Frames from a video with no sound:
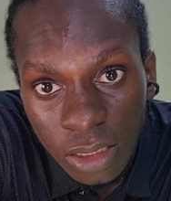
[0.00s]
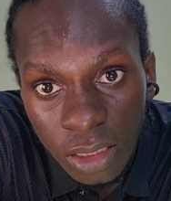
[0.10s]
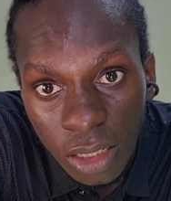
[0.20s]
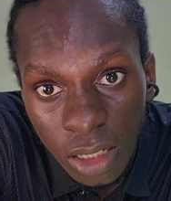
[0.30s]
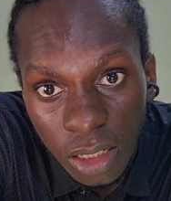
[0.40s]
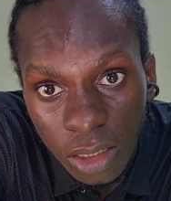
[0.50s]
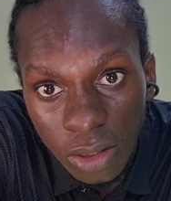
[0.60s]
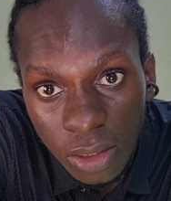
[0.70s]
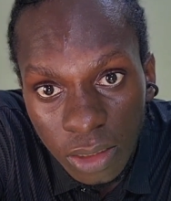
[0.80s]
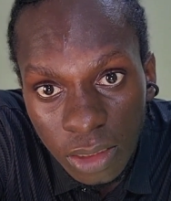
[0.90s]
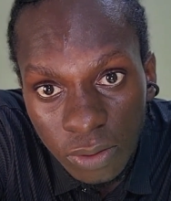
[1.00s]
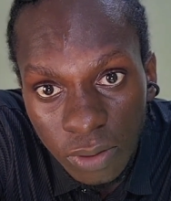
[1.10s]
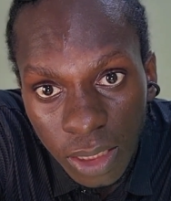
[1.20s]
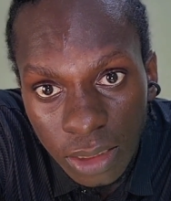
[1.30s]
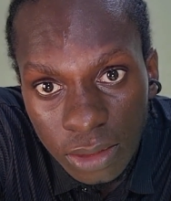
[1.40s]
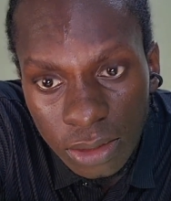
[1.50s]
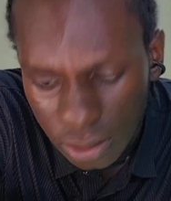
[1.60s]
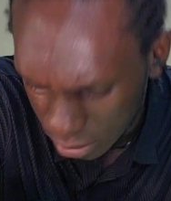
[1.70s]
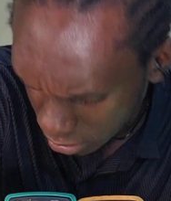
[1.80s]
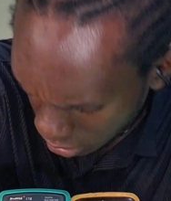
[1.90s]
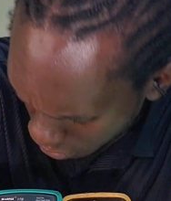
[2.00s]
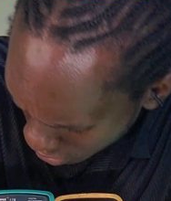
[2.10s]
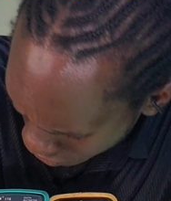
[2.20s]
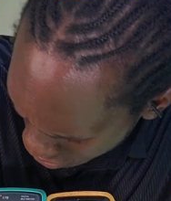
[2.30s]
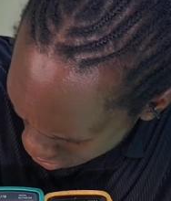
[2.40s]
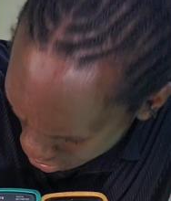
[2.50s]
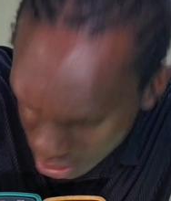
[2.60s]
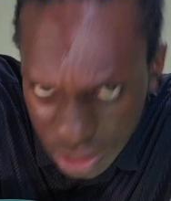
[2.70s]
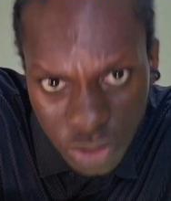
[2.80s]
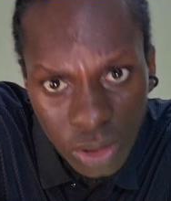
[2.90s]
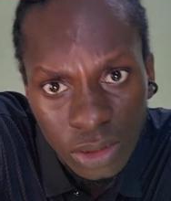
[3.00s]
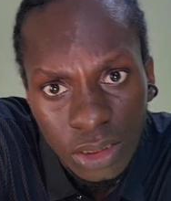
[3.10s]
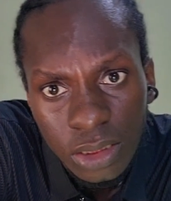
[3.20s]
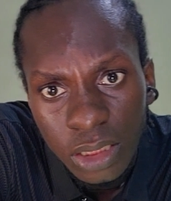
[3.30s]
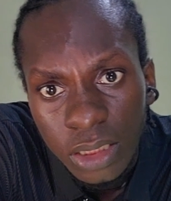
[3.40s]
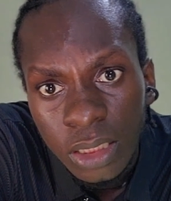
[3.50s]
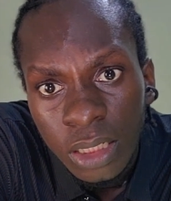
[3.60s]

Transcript: Currently we are at, how many volts is this? 23.